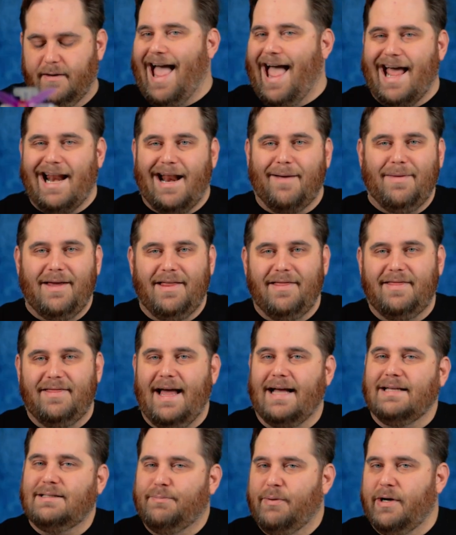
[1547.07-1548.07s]
And I mean,
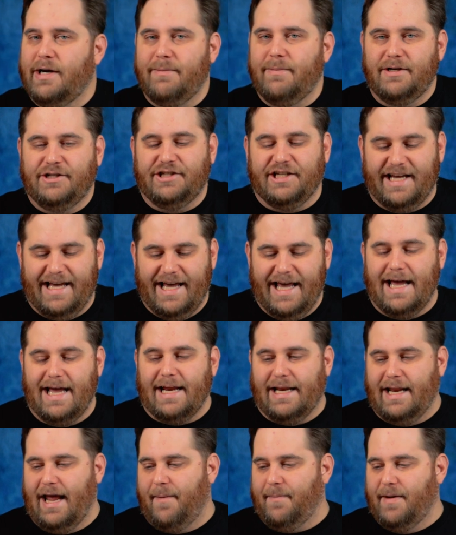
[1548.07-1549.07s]
that's pretty much
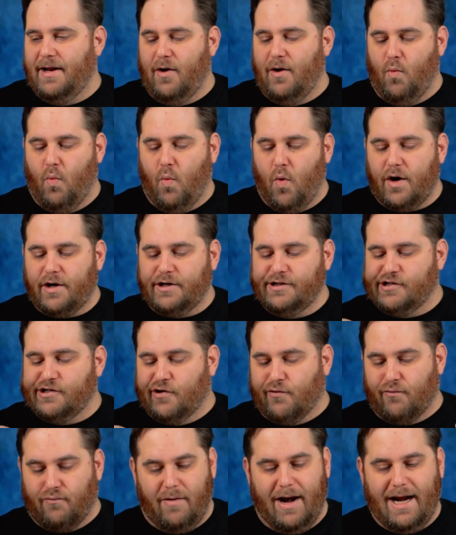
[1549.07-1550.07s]
it. I mean, it works
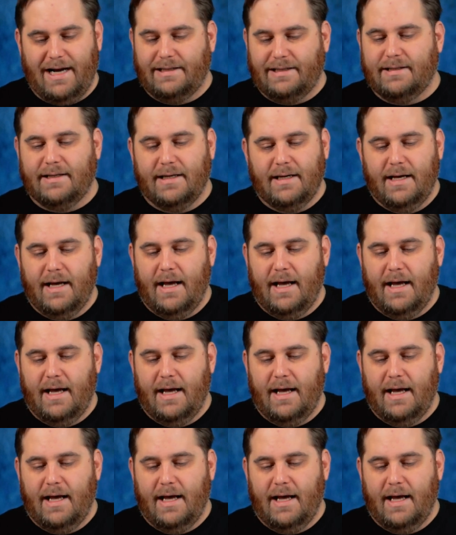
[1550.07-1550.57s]
great.